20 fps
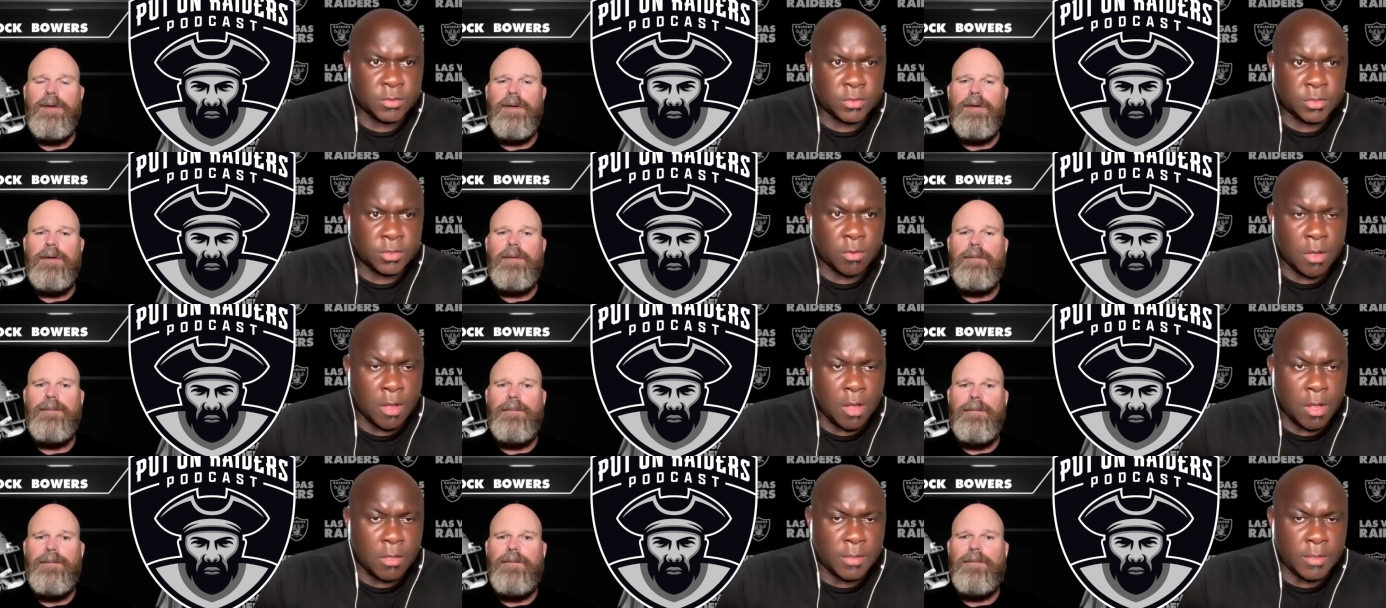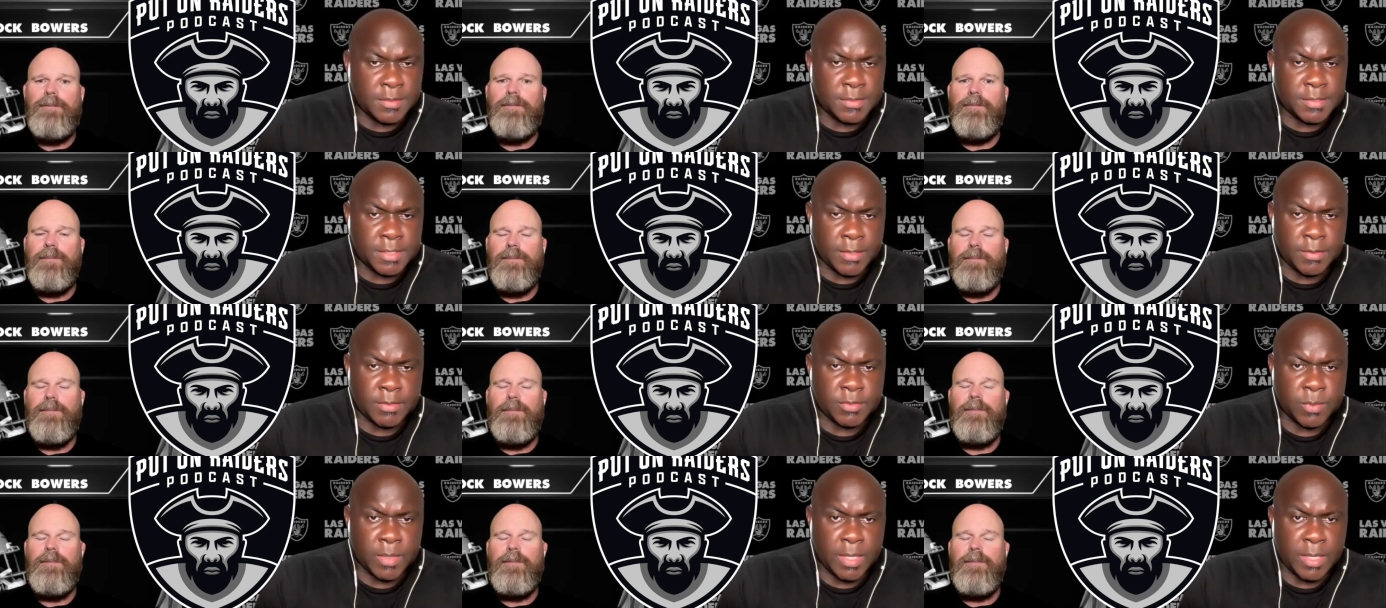Speaker 1: Joe is there
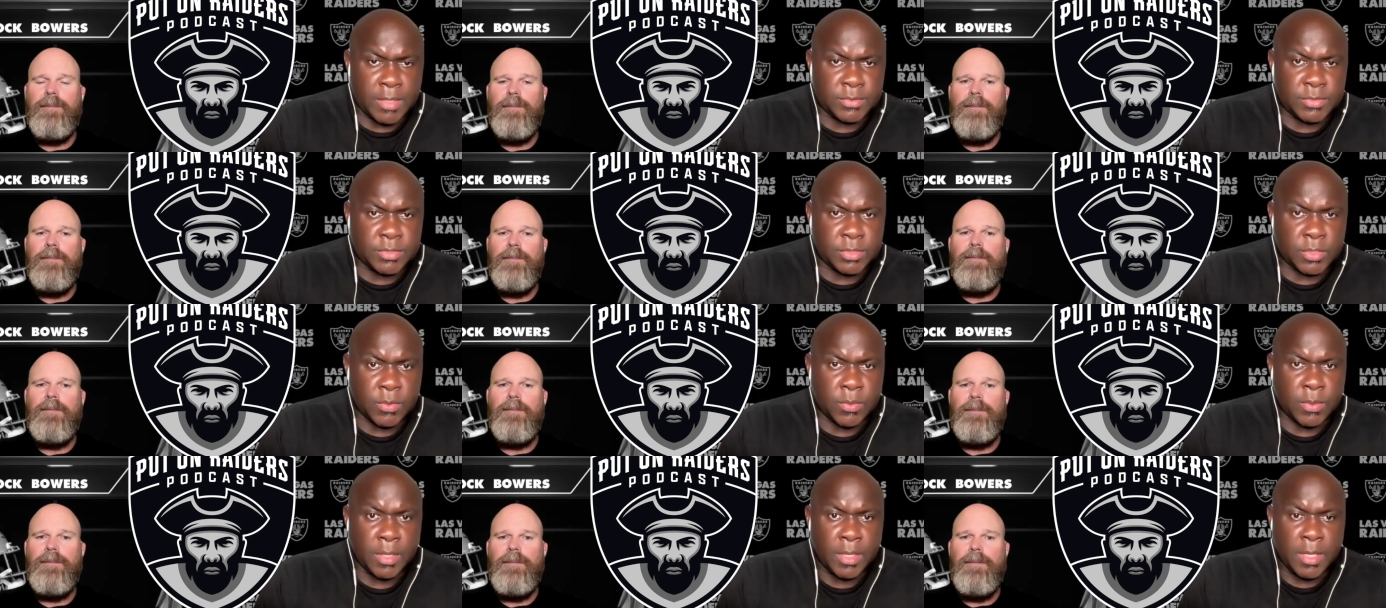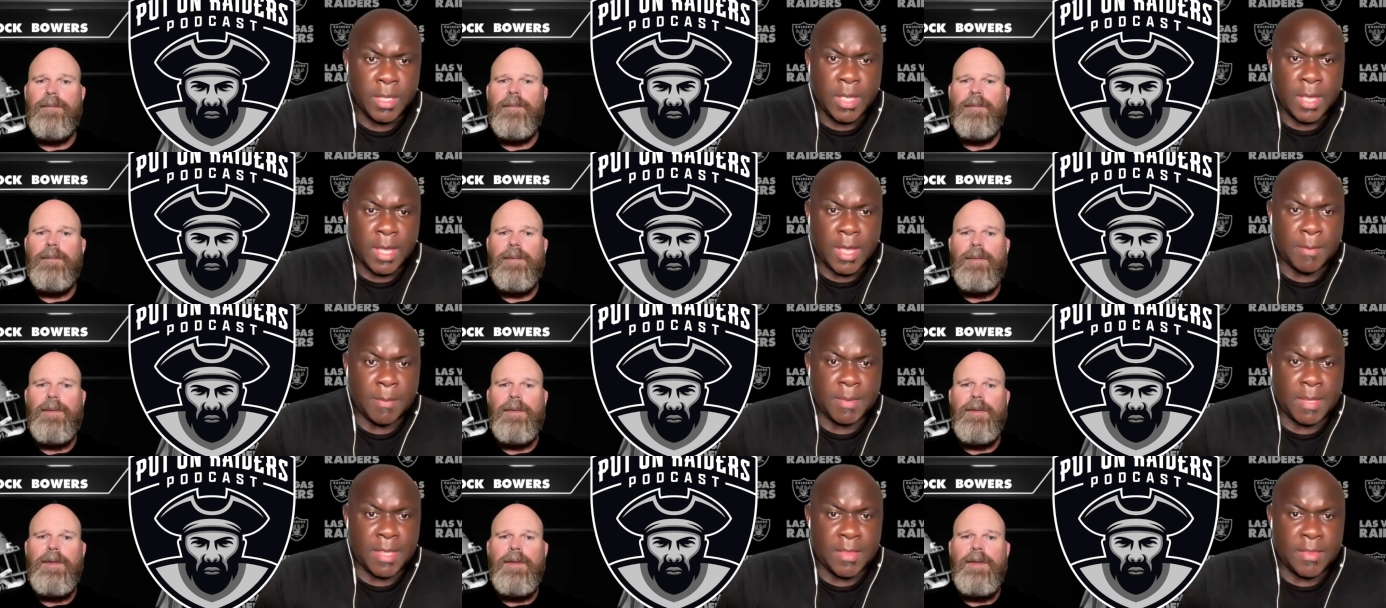as well. So I
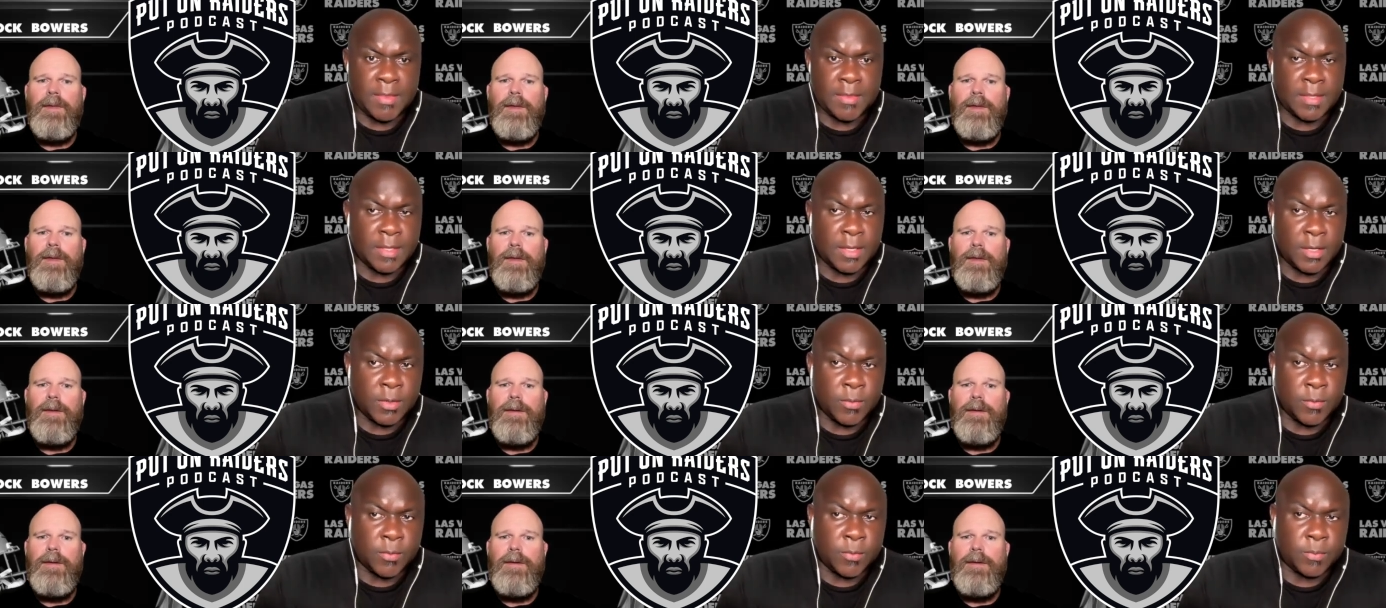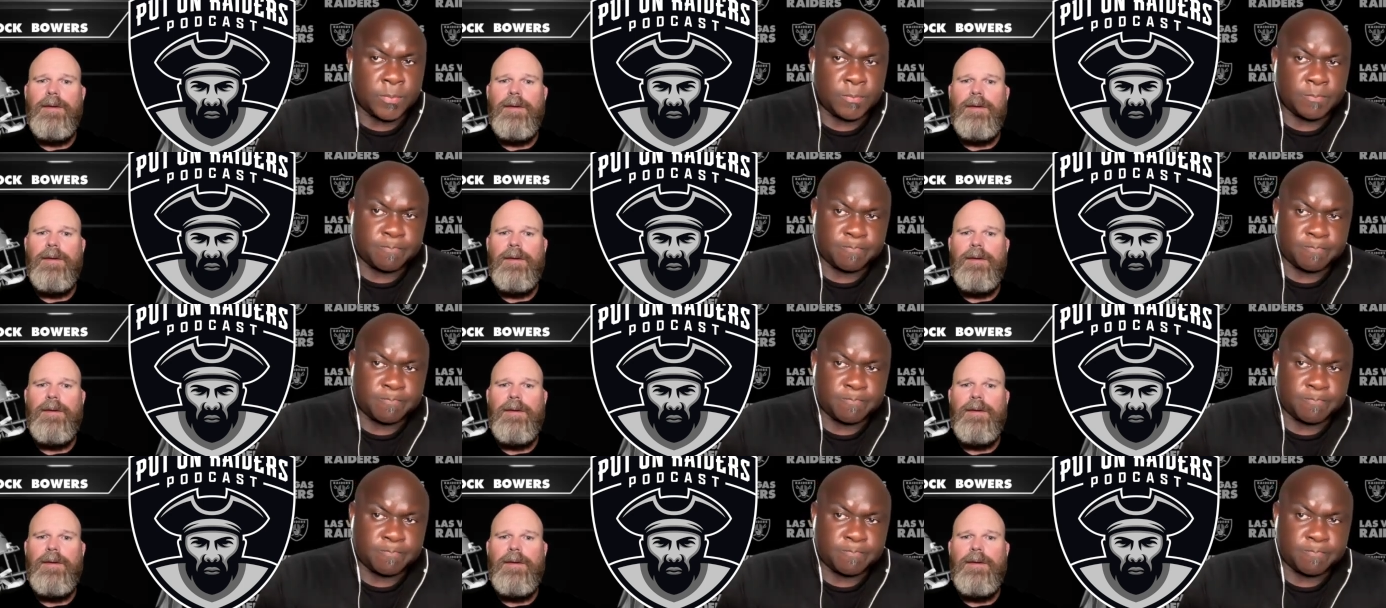mean you know